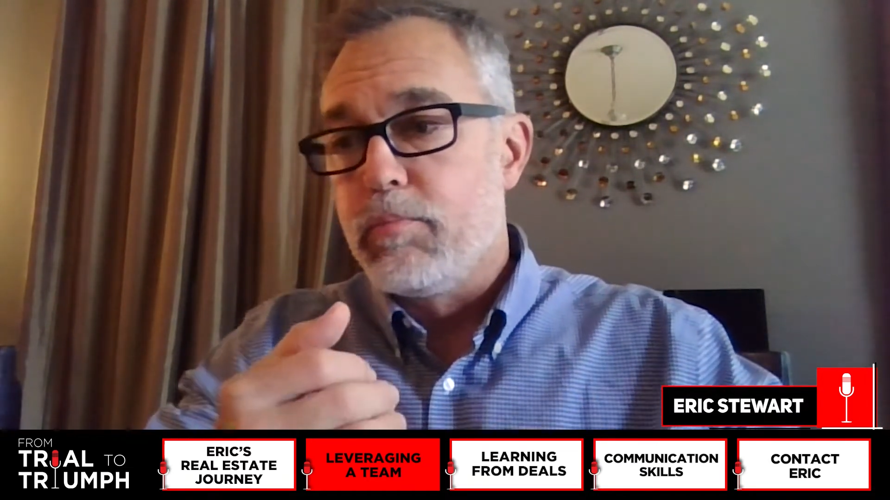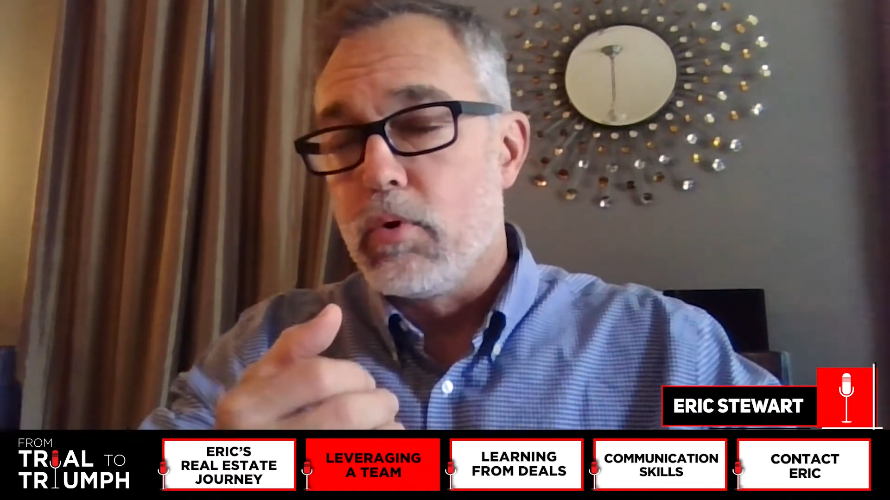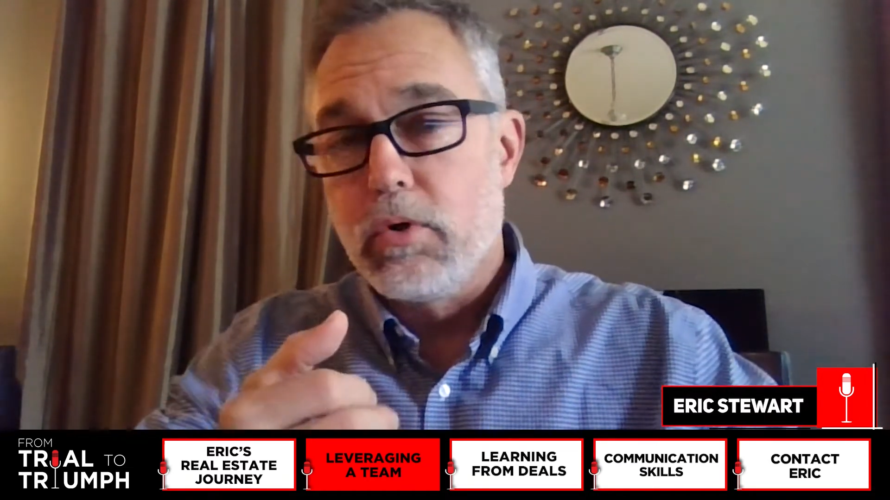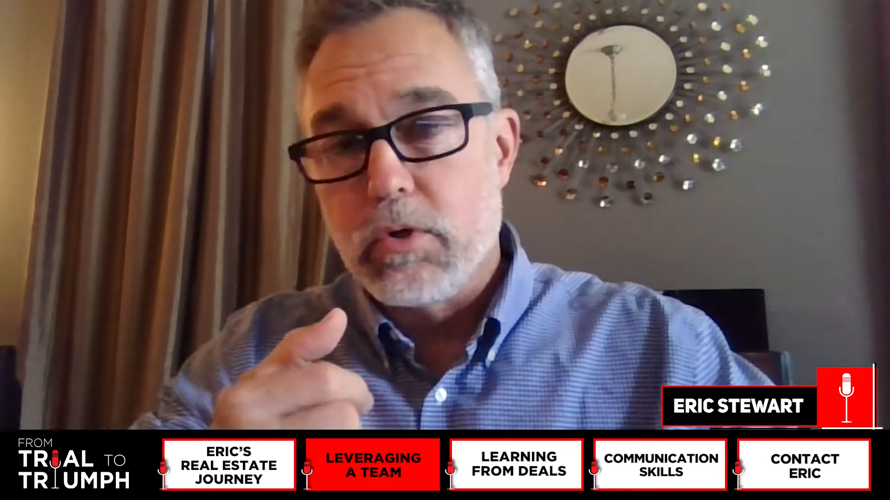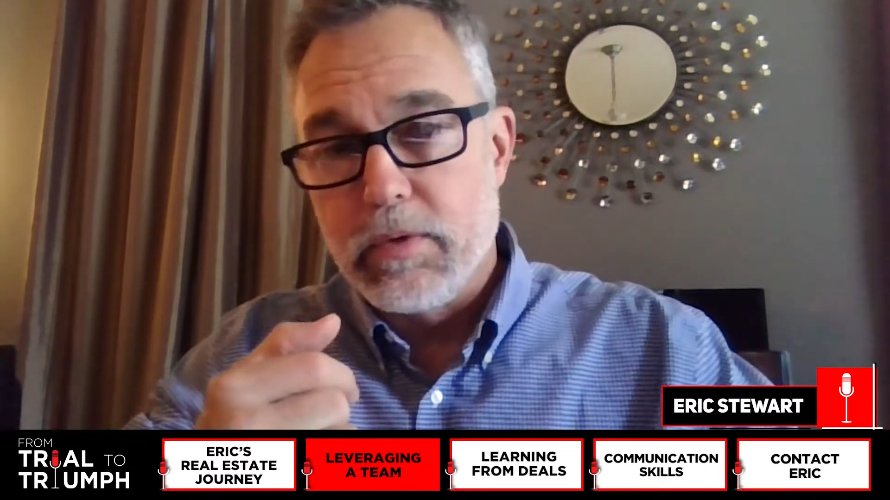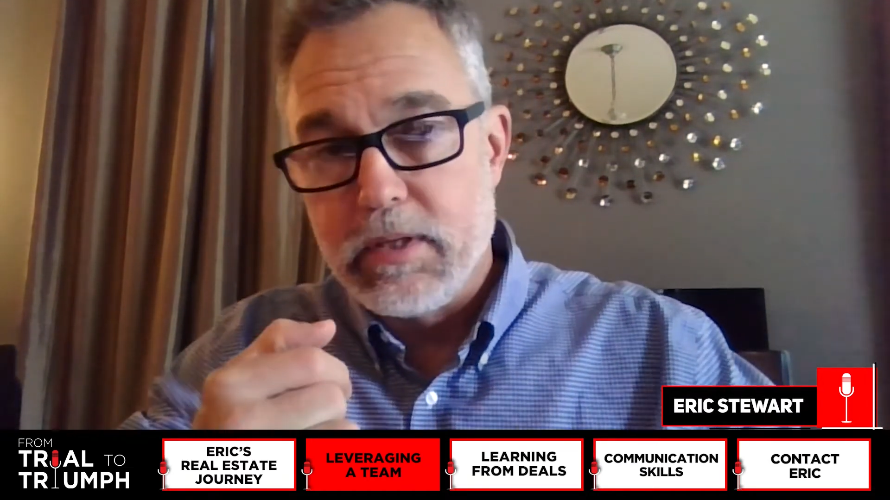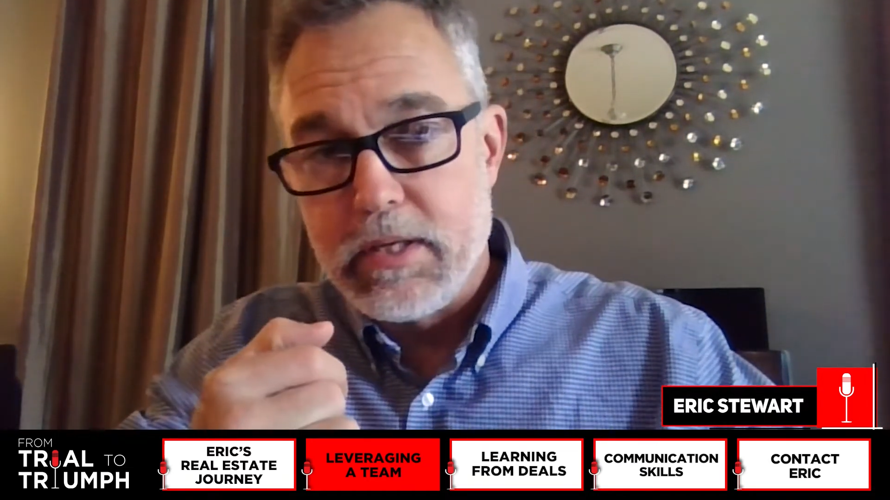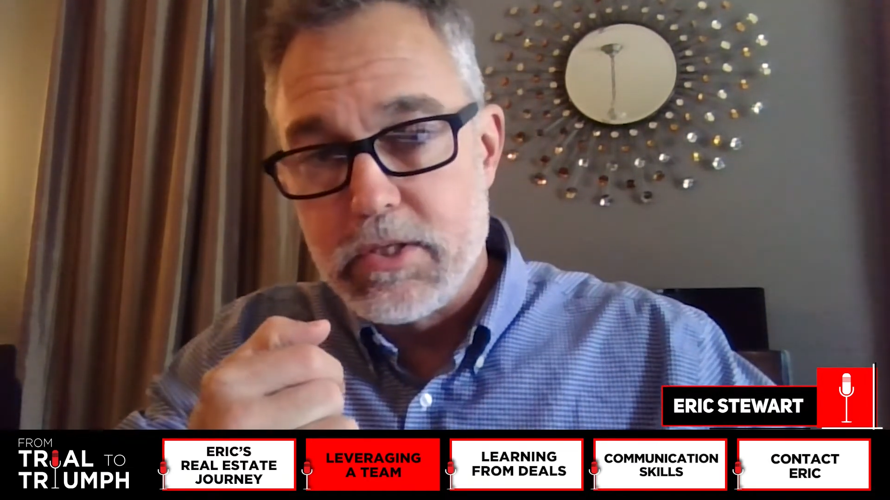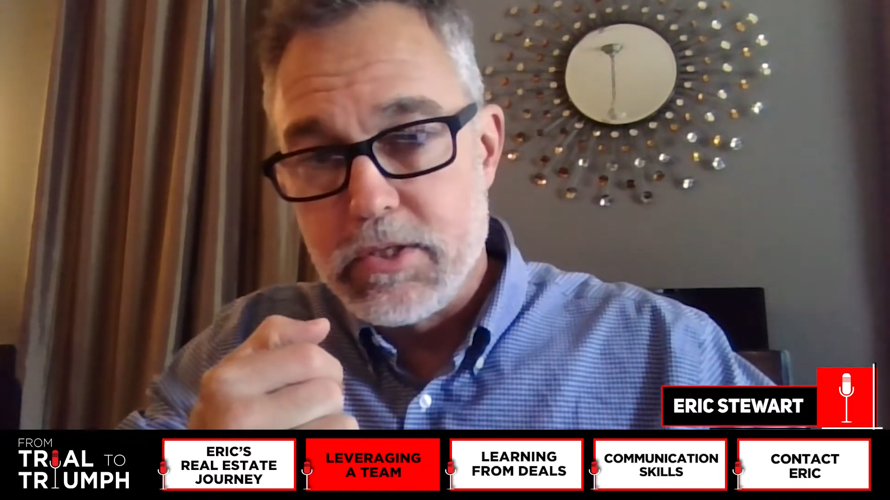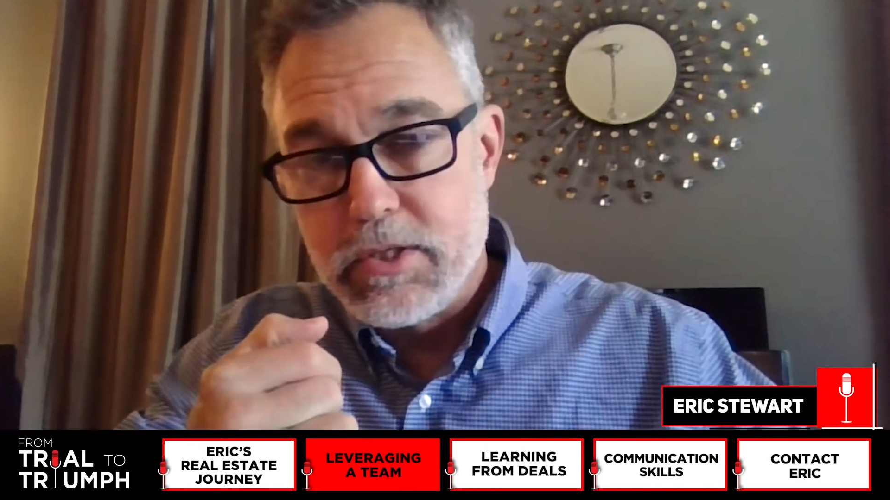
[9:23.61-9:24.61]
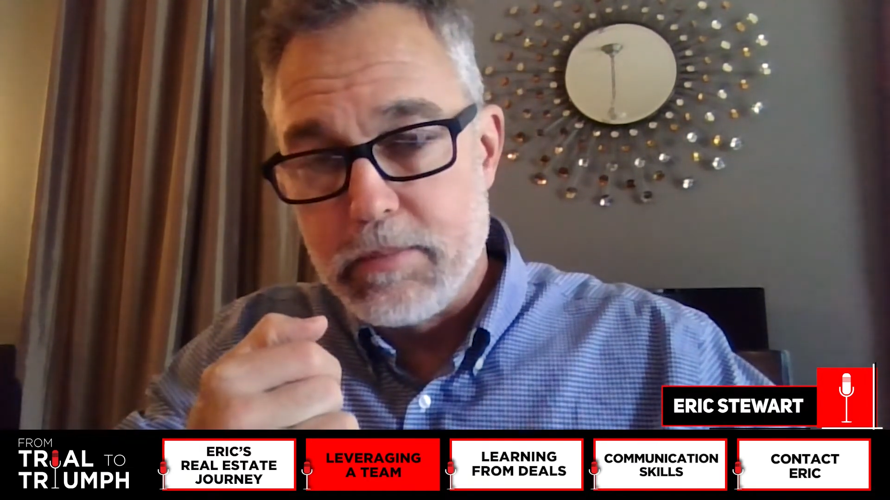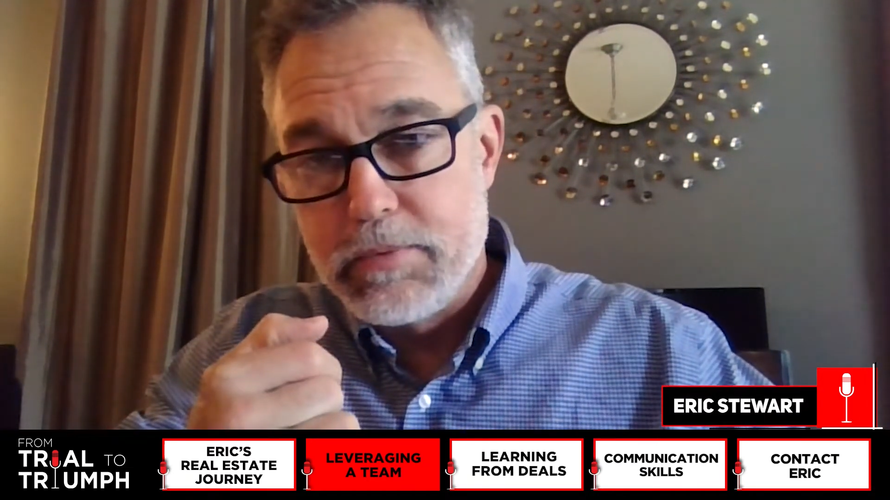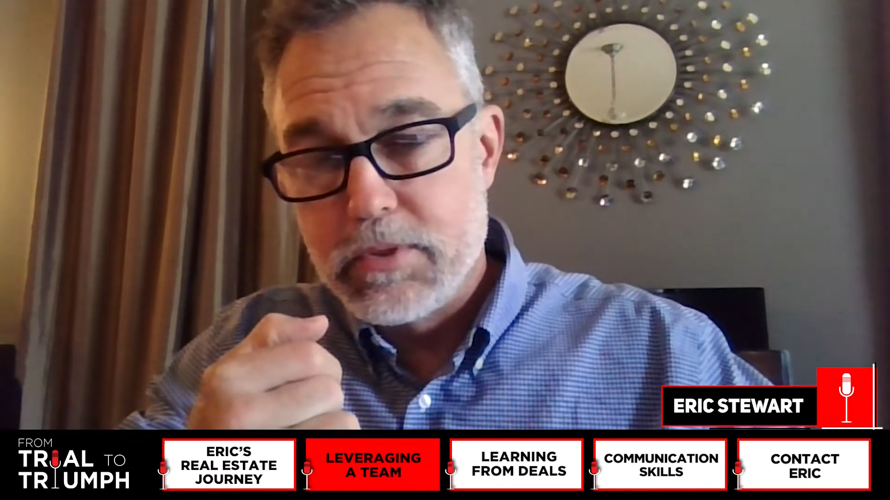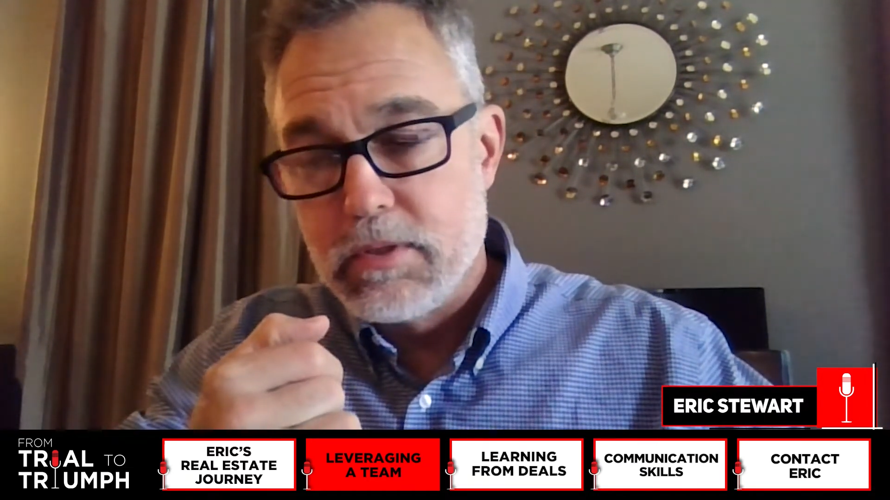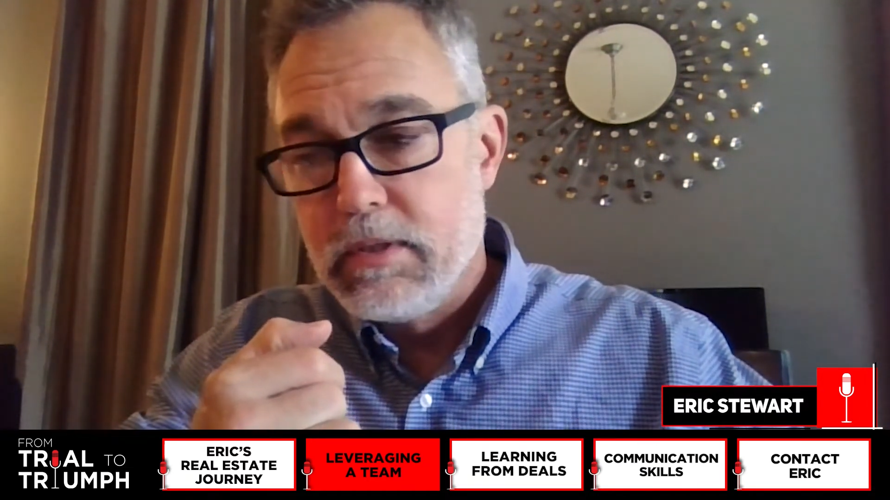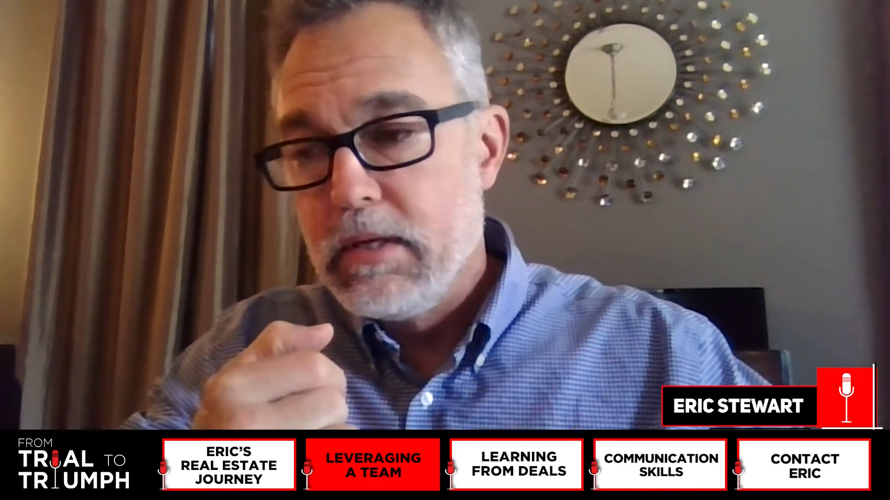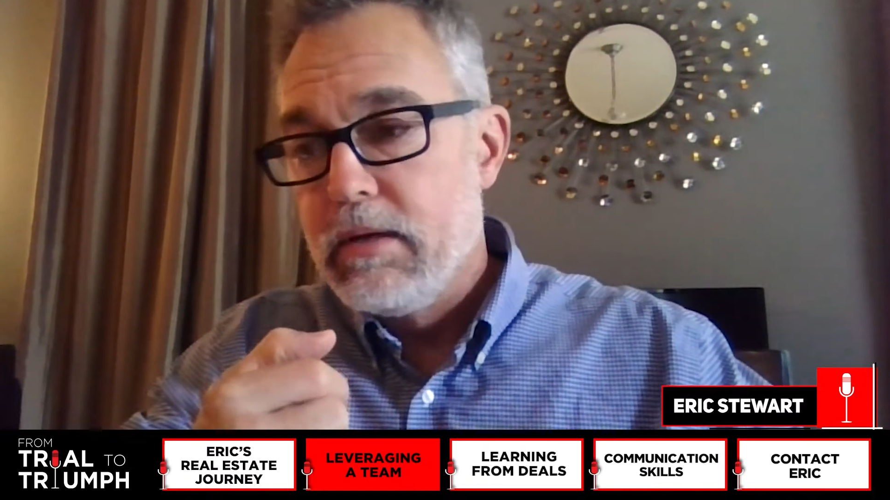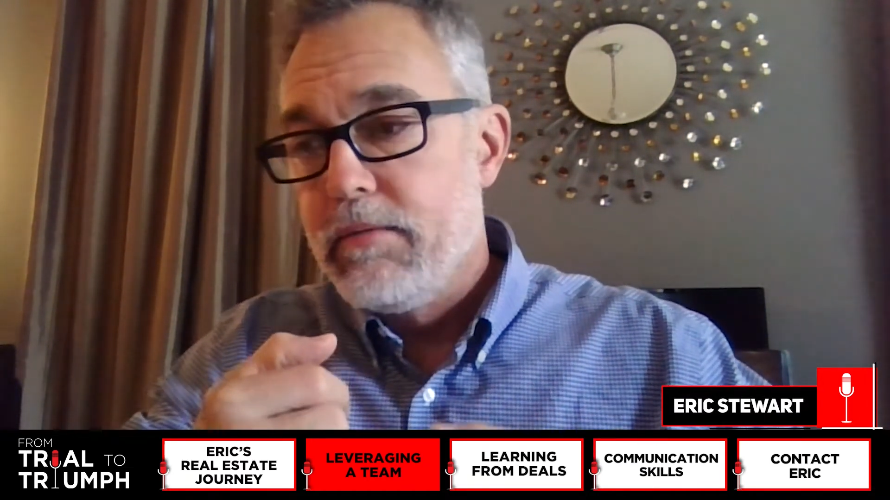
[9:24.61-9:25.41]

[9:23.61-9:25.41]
broker relationships.